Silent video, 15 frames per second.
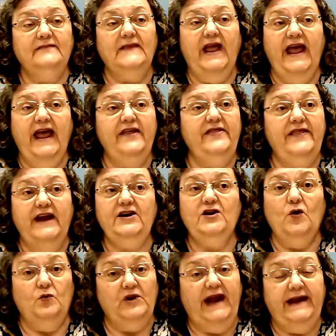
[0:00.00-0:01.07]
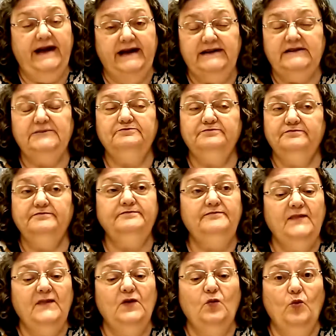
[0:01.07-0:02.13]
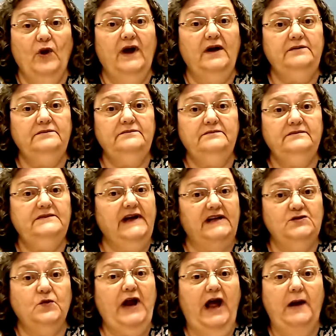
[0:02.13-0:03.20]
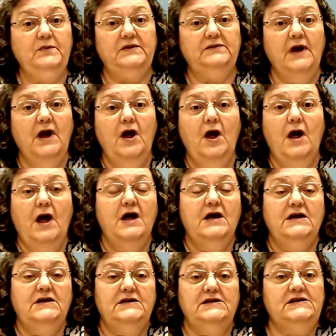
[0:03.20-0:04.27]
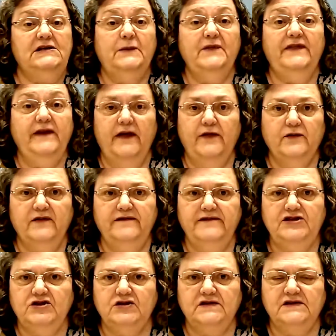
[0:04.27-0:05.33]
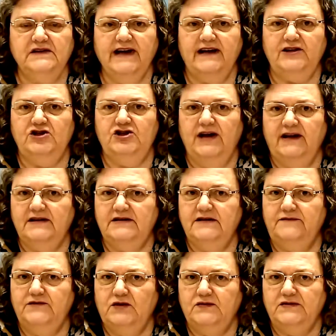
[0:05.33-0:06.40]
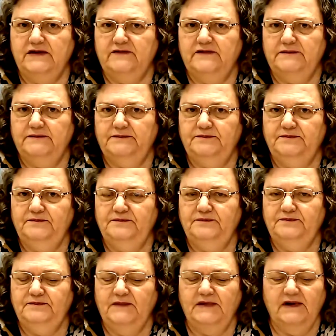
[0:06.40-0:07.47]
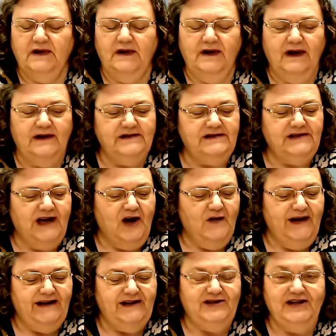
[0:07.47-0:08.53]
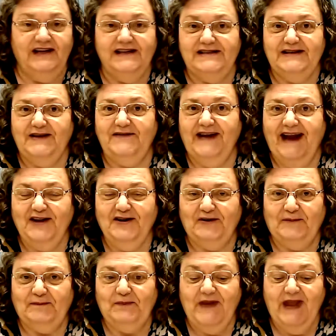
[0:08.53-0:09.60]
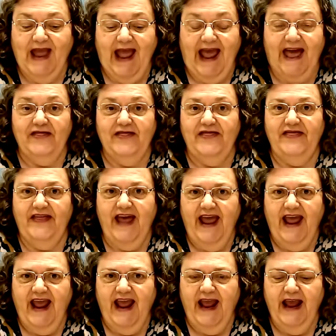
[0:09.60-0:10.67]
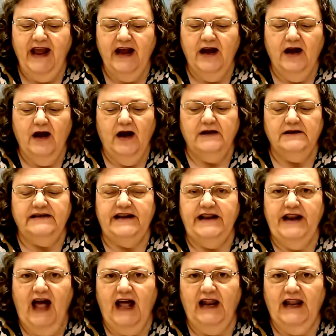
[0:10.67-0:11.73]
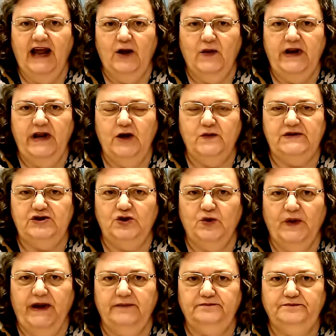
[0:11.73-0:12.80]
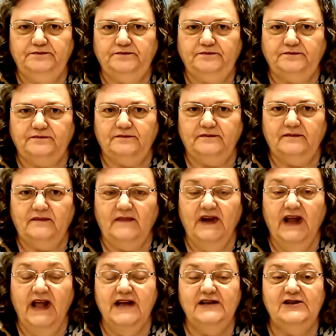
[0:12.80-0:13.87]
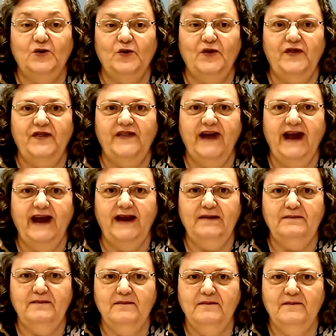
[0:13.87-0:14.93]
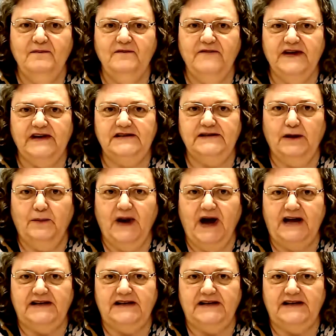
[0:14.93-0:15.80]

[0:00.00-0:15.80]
and they don't like it. Well, that's what happened. Some of the other officials got jealous of Joseph. Sorry, jealous of Daniel. And they did not like what he was doing. So they fixed up a